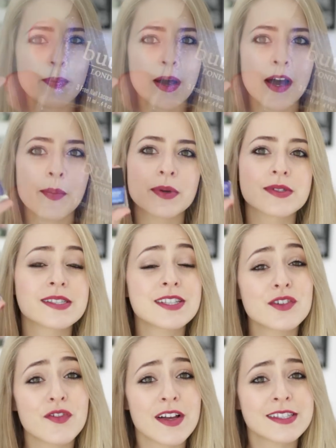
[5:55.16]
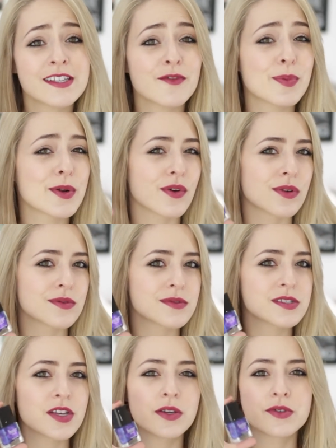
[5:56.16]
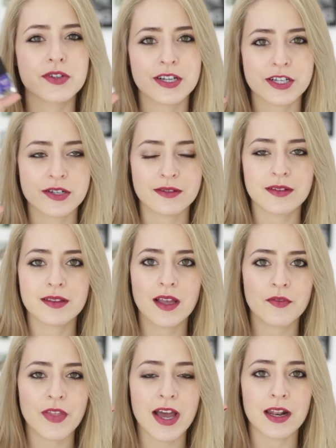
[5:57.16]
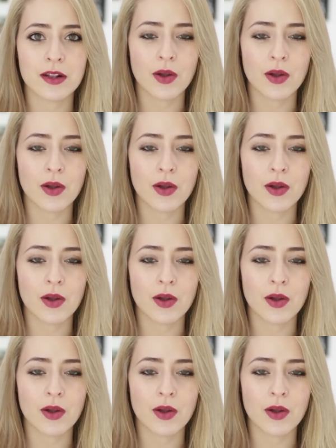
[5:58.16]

and purple, still festive but not so traditional. Love that a